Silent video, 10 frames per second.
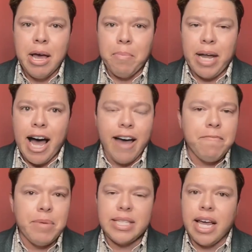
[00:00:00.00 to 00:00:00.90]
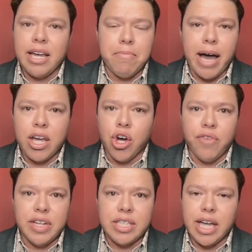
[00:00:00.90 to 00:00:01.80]
But I've been taking my
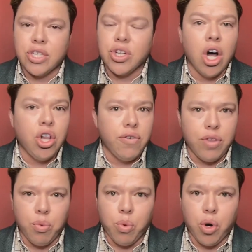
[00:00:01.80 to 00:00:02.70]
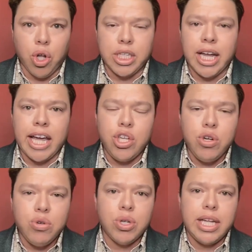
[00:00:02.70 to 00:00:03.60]
COVID tests all over the world, and I
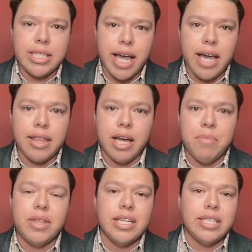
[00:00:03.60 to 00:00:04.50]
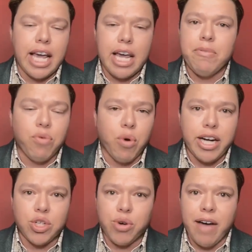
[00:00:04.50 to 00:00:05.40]
usually take them the day before
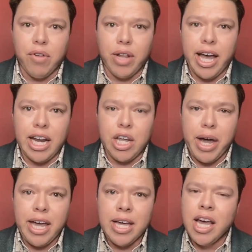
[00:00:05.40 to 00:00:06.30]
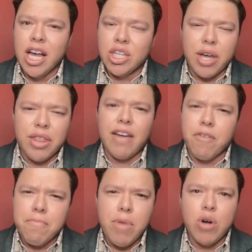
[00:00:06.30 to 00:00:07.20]
I travel anyway. So I think
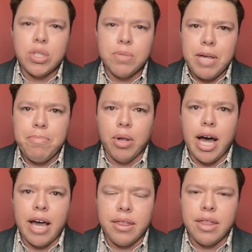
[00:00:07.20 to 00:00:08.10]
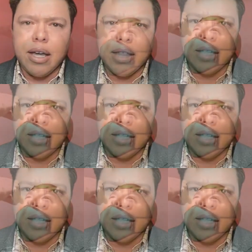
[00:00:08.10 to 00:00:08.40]
for most people, I think